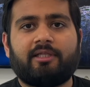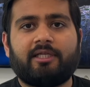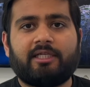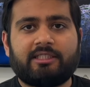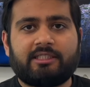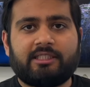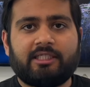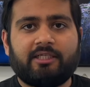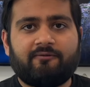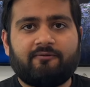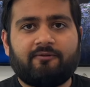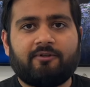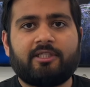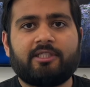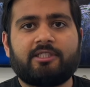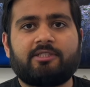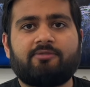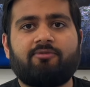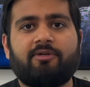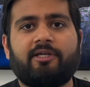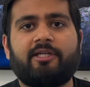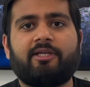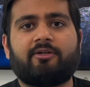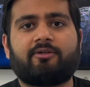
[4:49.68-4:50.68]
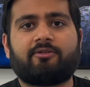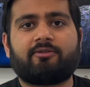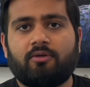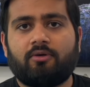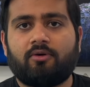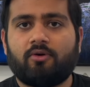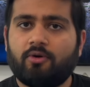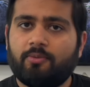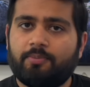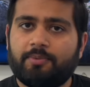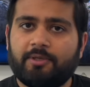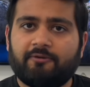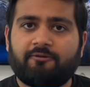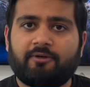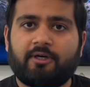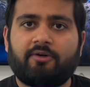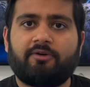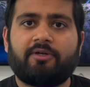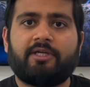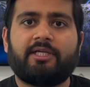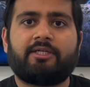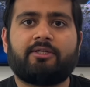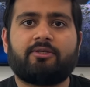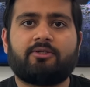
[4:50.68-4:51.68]
That's it for this video. Hope you
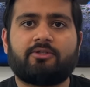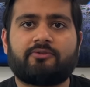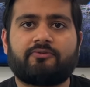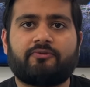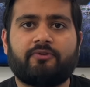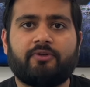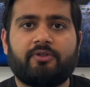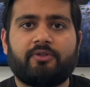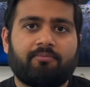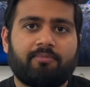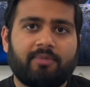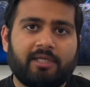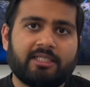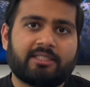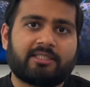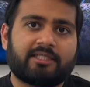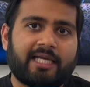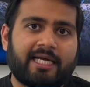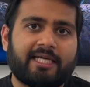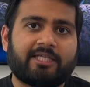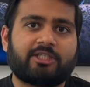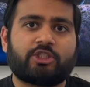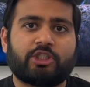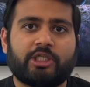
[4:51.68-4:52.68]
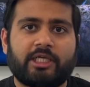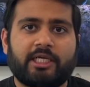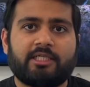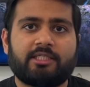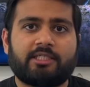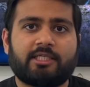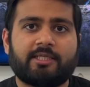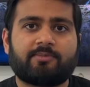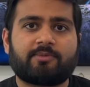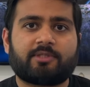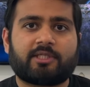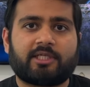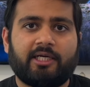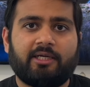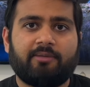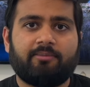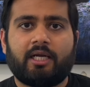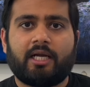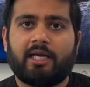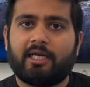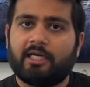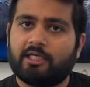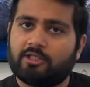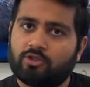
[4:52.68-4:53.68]
found it useful. Please like, share, and subscribe.
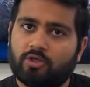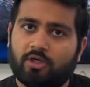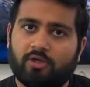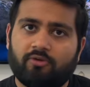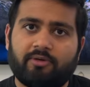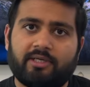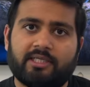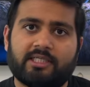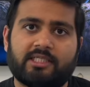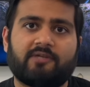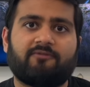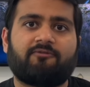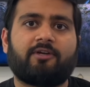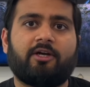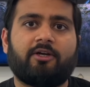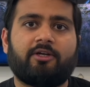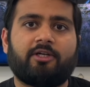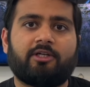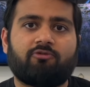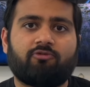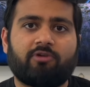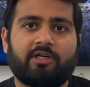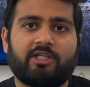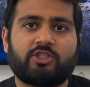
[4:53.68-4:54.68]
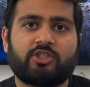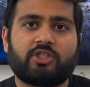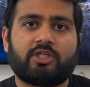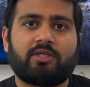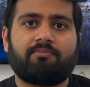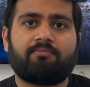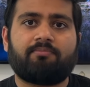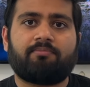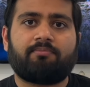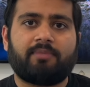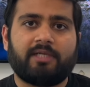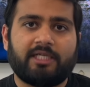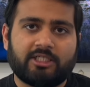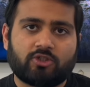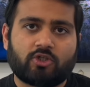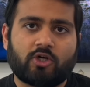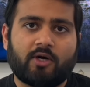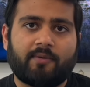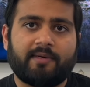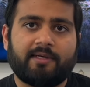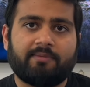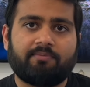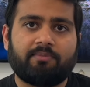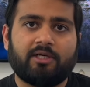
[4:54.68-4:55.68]
And as always, if you have any question, please
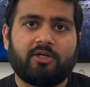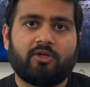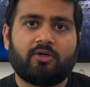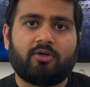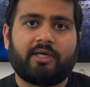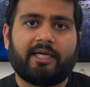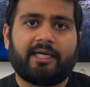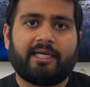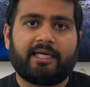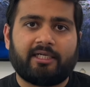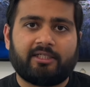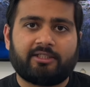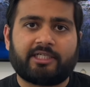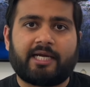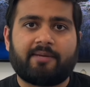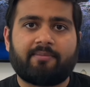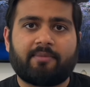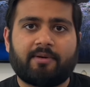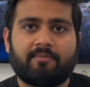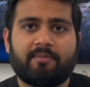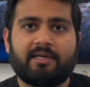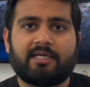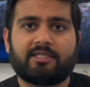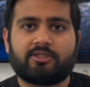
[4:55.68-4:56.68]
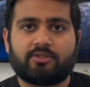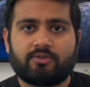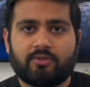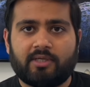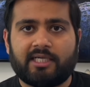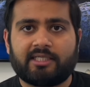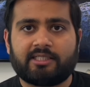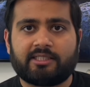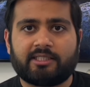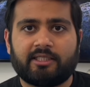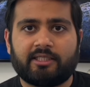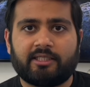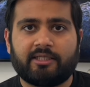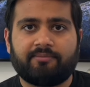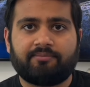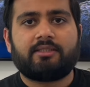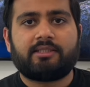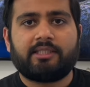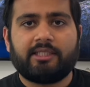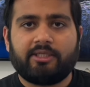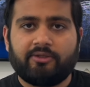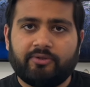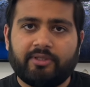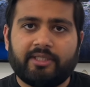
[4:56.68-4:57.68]
comment below and I'll try my best to answer them.
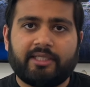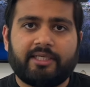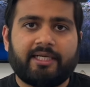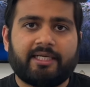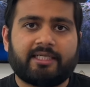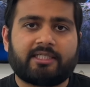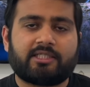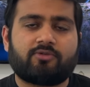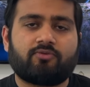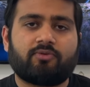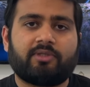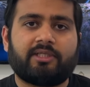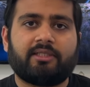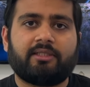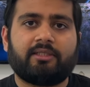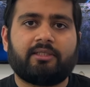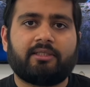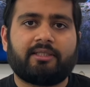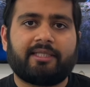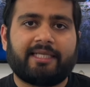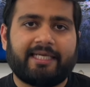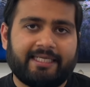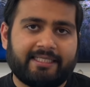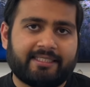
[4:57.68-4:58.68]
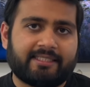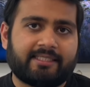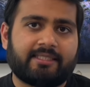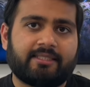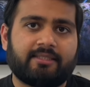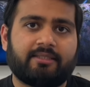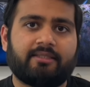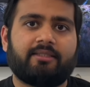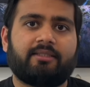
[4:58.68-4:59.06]
See you in the next one. Thanks.